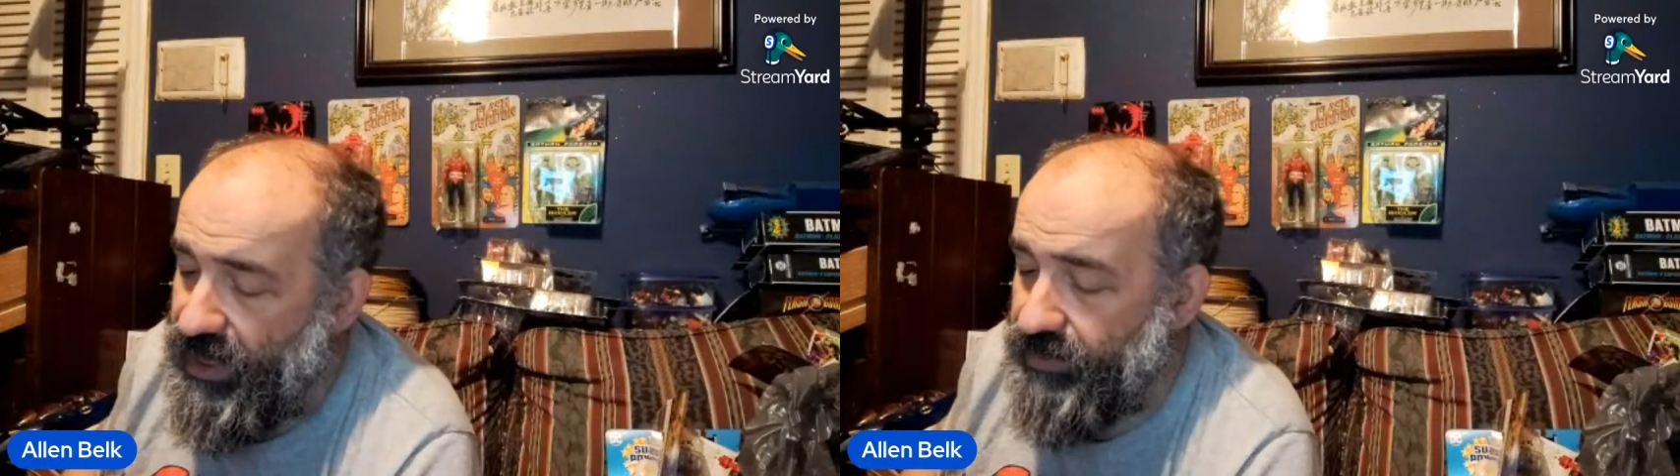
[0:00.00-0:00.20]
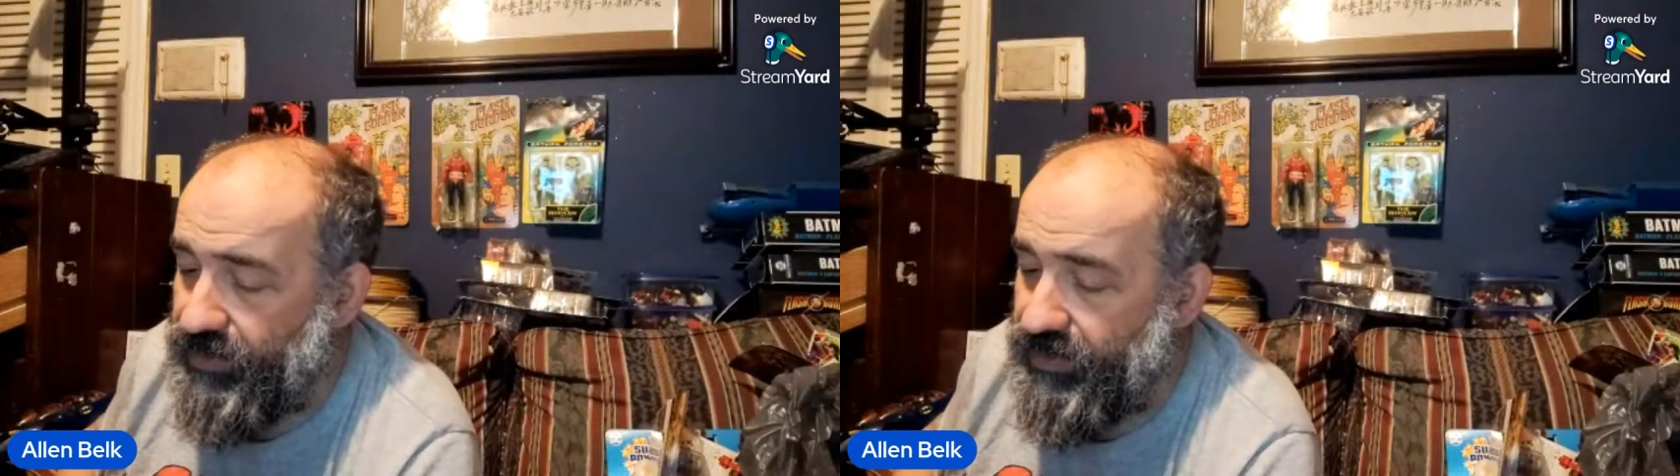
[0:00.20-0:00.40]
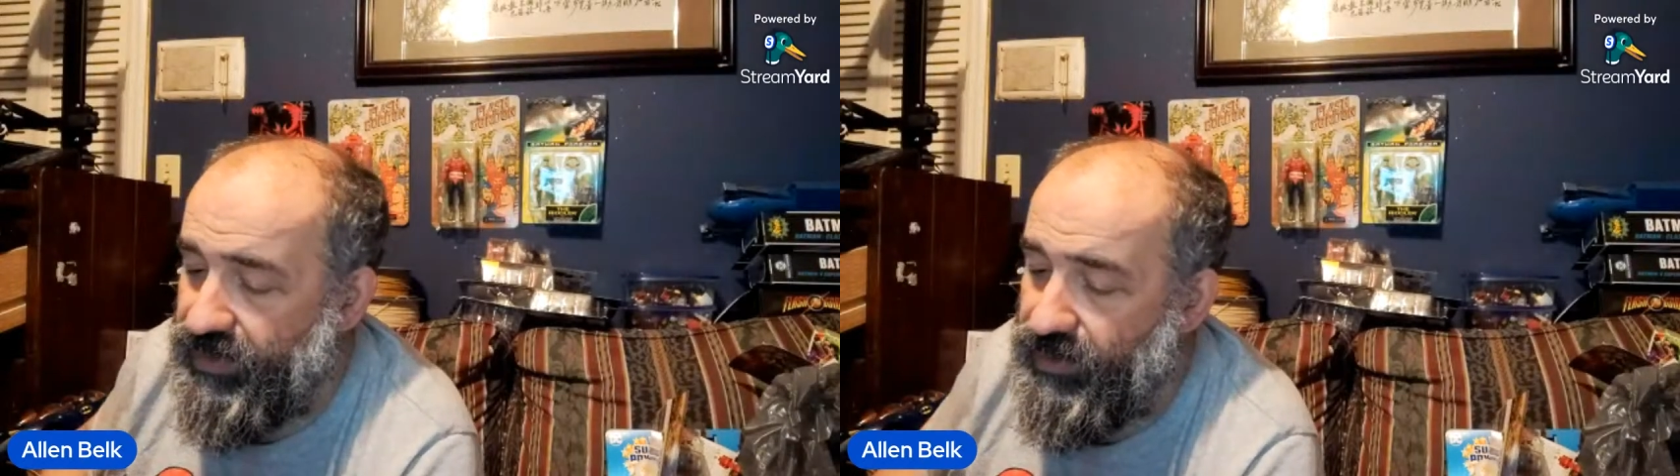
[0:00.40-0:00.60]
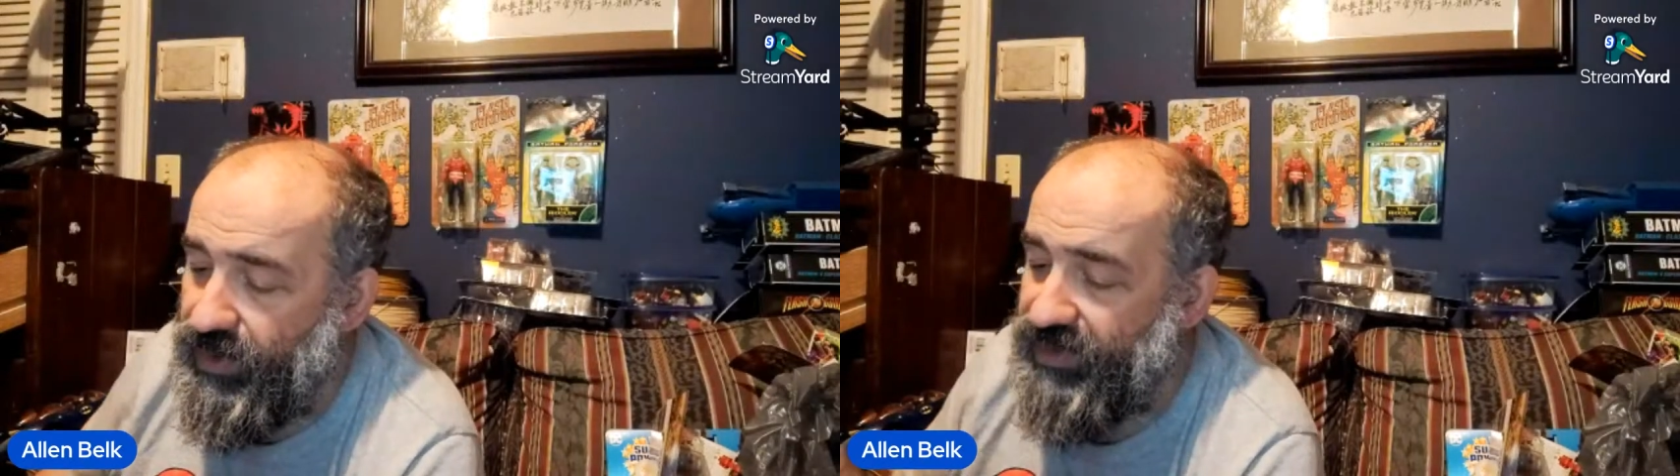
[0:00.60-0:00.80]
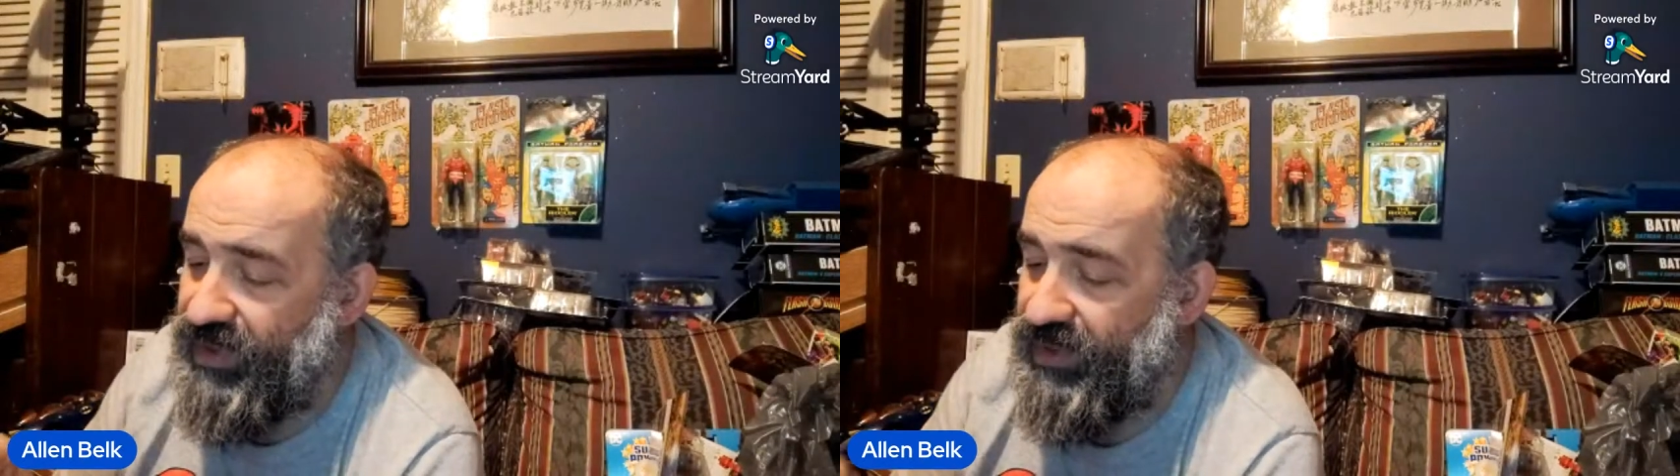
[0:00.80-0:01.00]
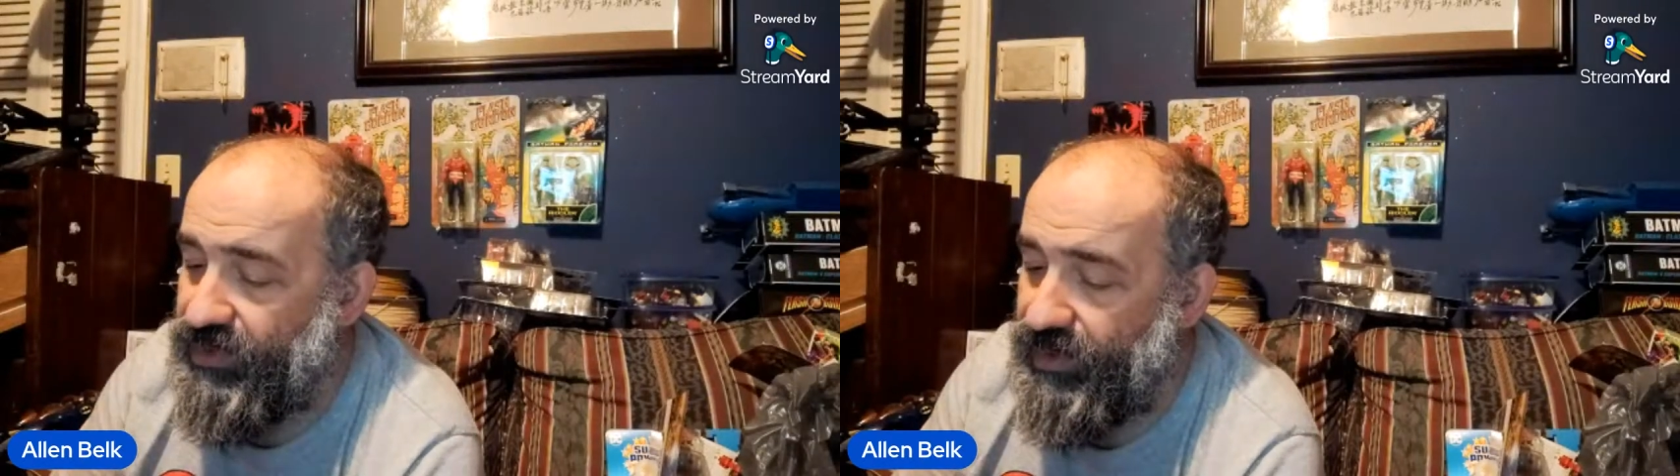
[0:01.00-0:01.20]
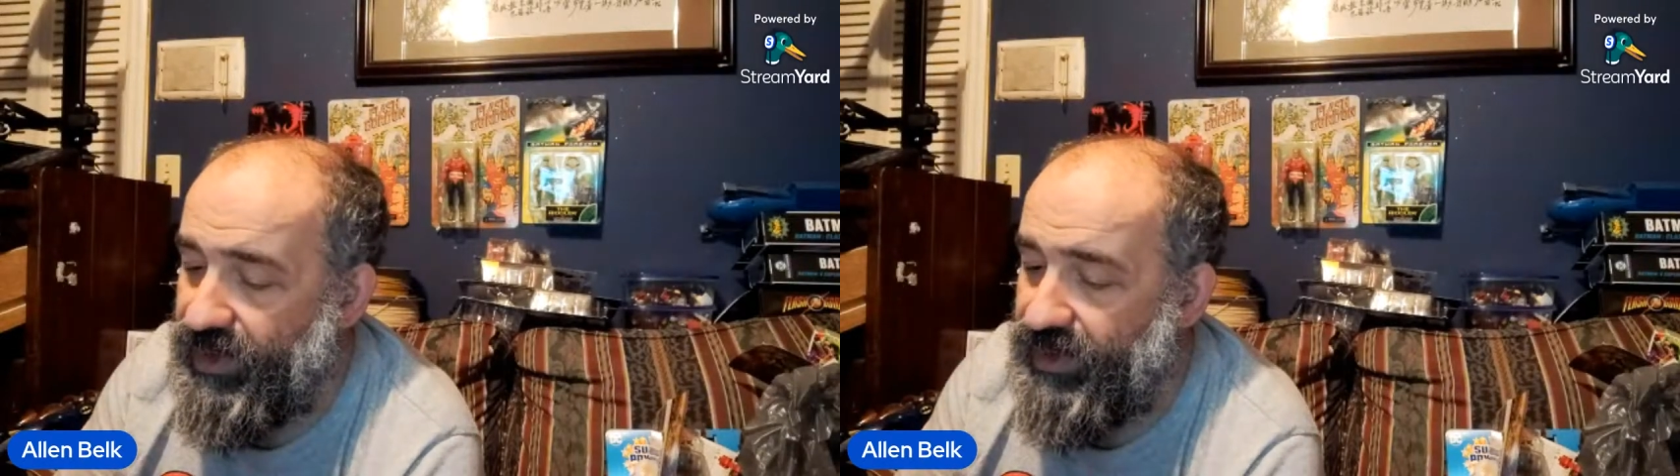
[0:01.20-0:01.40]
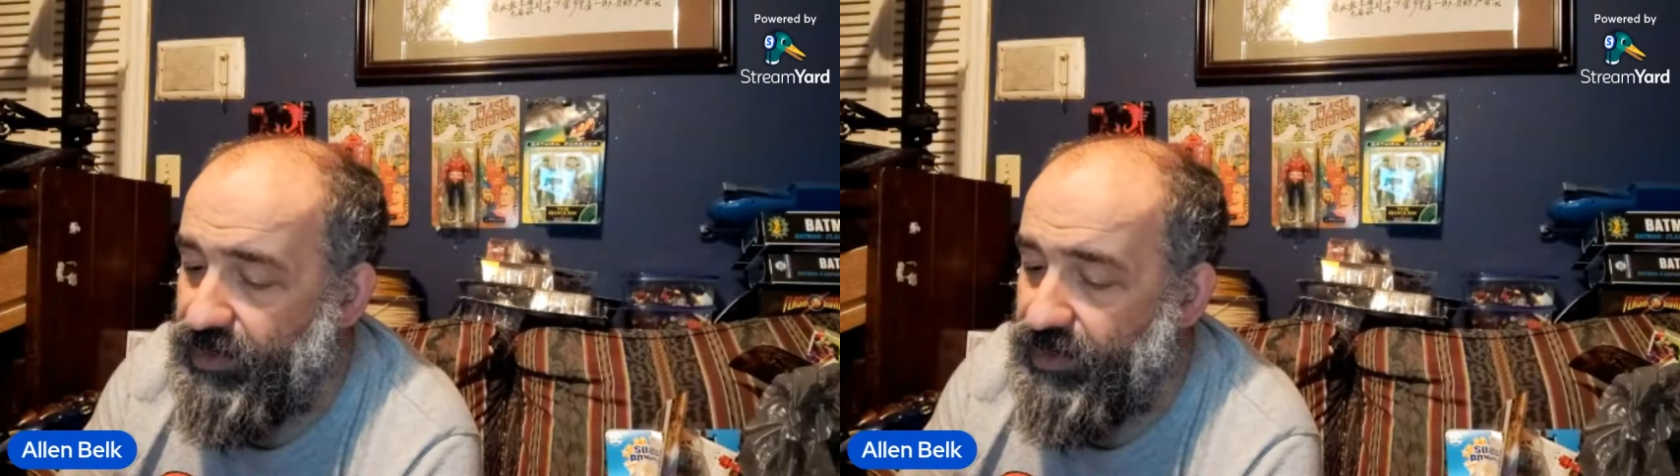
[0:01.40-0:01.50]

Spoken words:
comes with 2 accessories,